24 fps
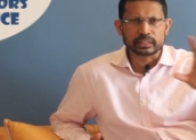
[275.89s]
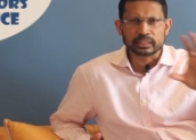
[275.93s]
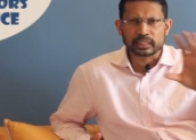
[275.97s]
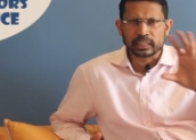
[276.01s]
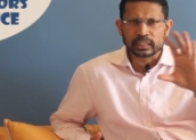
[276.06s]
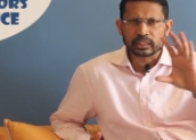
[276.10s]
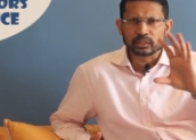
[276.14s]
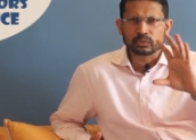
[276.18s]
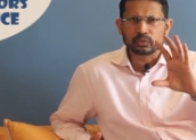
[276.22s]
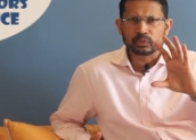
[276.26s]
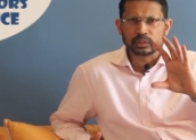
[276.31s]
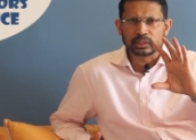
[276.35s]
In
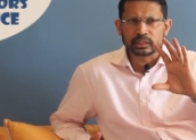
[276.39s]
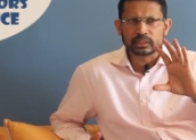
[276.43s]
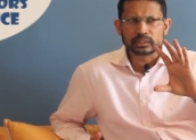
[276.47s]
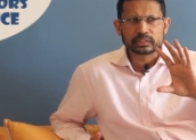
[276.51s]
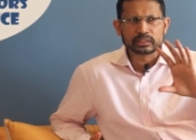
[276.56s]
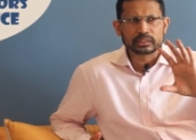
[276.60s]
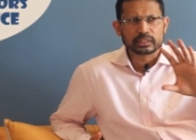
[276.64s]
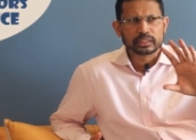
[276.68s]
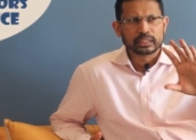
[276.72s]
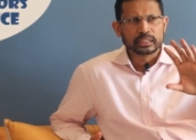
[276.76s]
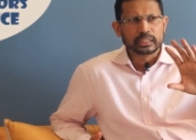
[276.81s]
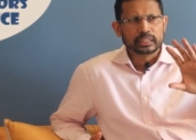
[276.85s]
other
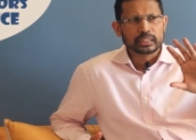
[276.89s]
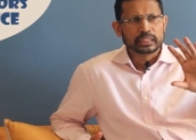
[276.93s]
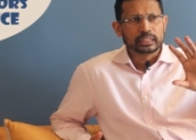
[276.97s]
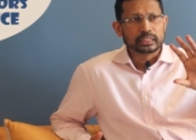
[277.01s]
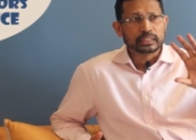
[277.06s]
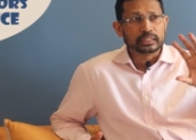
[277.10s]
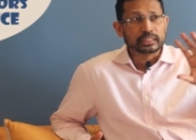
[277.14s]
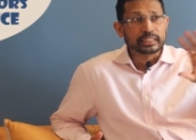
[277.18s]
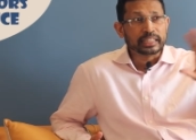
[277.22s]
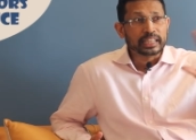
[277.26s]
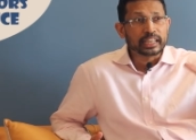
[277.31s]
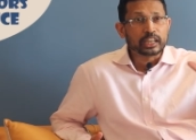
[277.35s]
words,
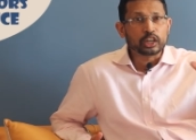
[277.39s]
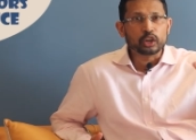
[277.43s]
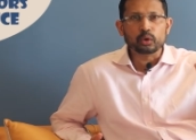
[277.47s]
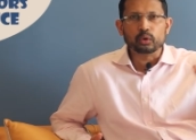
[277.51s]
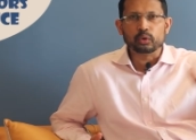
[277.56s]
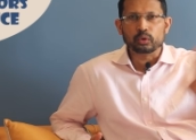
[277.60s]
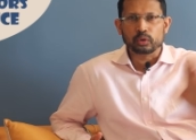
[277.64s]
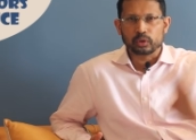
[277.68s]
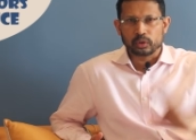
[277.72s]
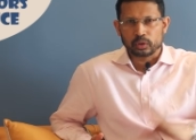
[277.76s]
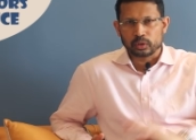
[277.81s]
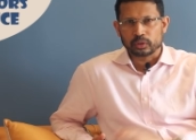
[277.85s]

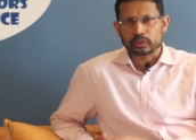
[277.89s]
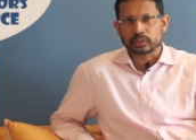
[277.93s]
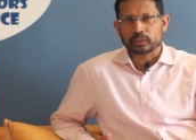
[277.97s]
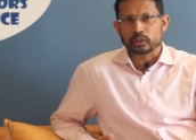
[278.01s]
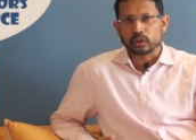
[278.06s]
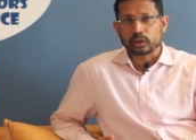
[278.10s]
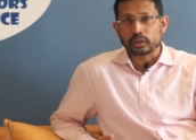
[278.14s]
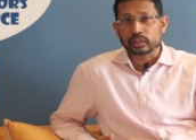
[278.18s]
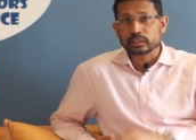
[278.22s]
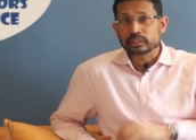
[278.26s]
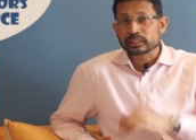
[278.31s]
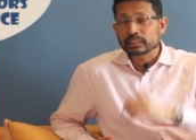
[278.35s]
yellow or
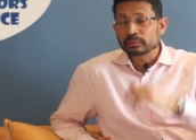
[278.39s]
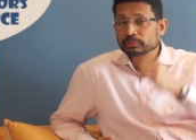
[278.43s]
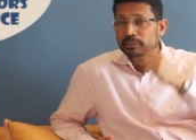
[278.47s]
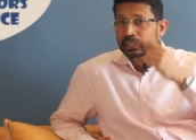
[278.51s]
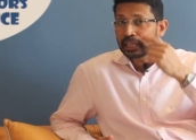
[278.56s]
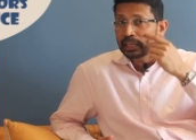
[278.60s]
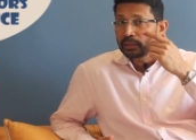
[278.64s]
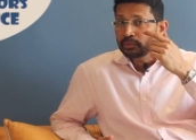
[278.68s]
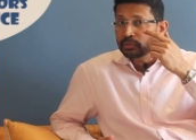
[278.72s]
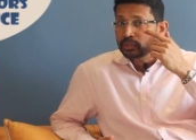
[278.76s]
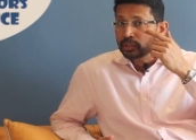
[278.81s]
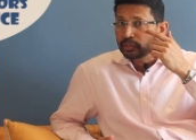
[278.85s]
not.
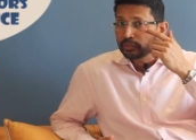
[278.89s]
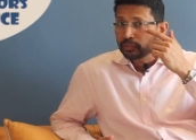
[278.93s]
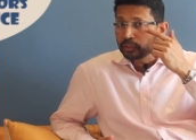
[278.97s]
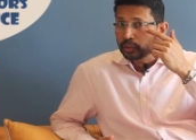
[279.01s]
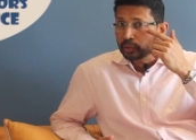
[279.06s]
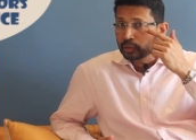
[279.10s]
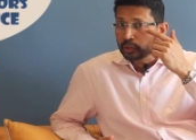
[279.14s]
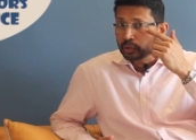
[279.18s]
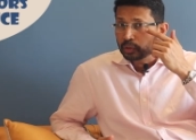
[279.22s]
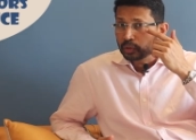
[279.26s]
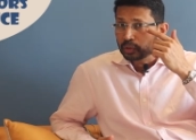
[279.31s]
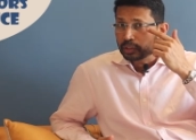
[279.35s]
Sometimes if
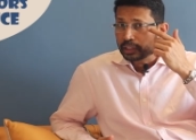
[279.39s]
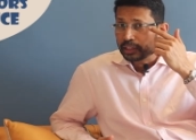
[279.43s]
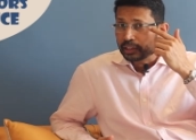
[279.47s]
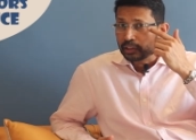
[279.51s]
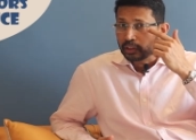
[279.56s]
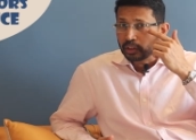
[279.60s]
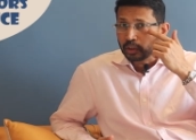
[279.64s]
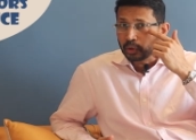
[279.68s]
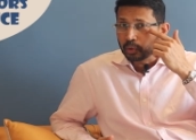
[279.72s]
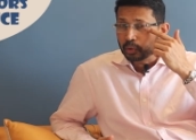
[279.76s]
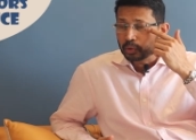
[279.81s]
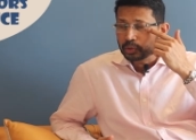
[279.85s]
you look
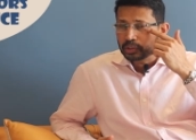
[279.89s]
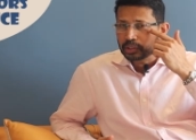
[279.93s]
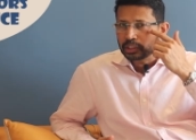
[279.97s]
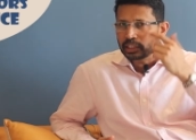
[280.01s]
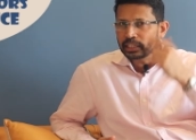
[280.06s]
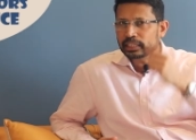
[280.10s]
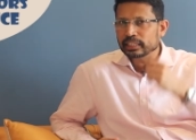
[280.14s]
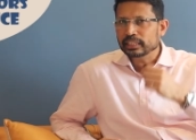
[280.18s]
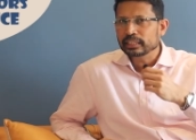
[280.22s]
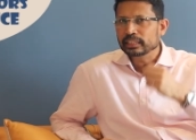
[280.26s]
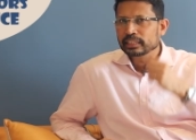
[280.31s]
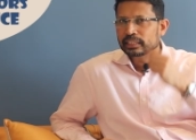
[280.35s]

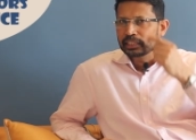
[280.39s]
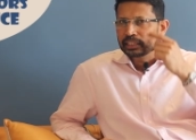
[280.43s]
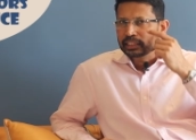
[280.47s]
closely,